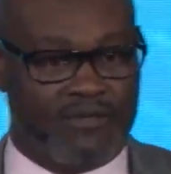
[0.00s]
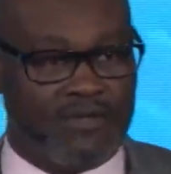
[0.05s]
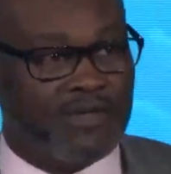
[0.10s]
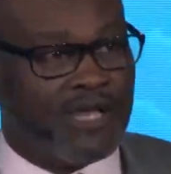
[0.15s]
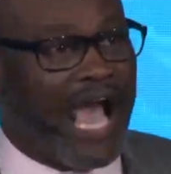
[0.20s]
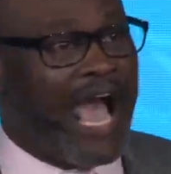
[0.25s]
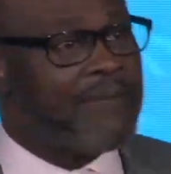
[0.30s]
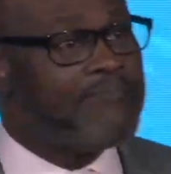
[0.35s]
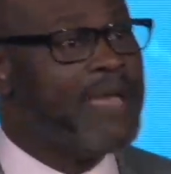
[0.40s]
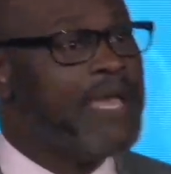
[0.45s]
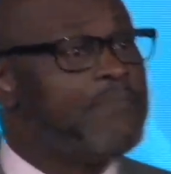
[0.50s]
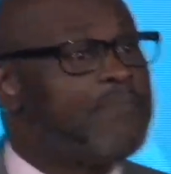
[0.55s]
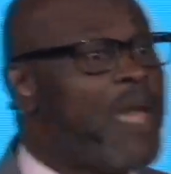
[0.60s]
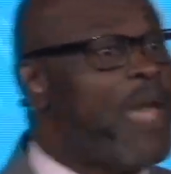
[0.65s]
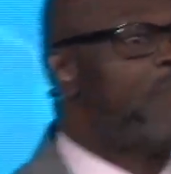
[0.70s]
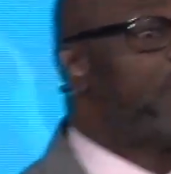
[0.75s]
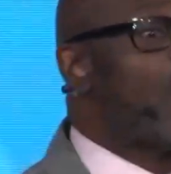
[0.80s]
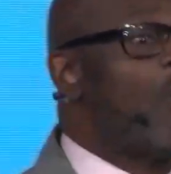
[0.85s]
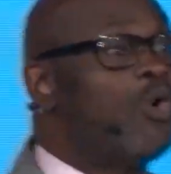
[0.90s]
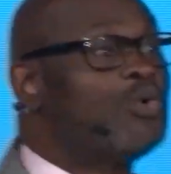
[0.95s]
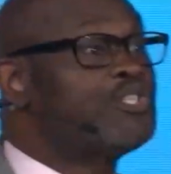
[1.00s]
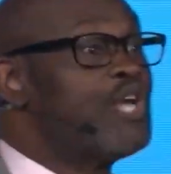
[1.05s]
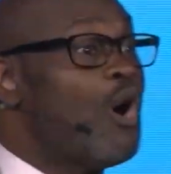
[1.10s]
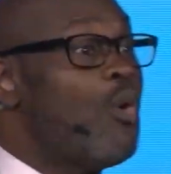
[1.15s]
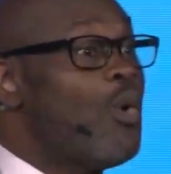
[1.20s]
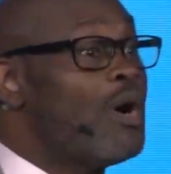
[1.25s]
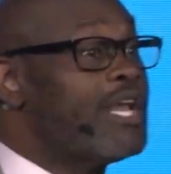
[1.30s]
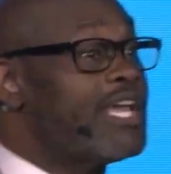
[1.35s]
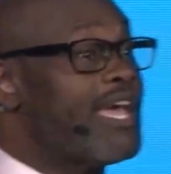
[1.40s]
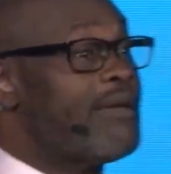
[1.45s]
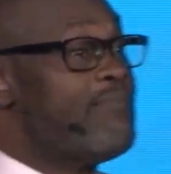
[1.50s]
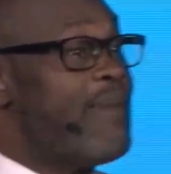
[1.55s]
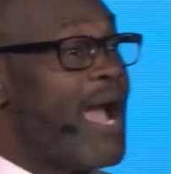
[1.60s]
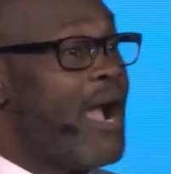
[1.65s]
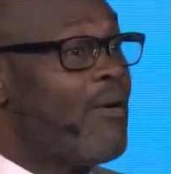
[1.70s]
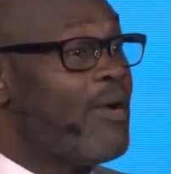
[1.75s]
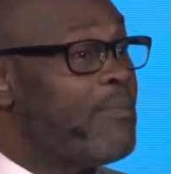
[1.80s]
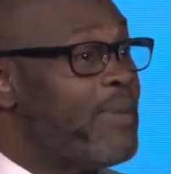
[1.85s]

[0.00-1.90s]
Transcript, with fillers: I meet people who don't want to get married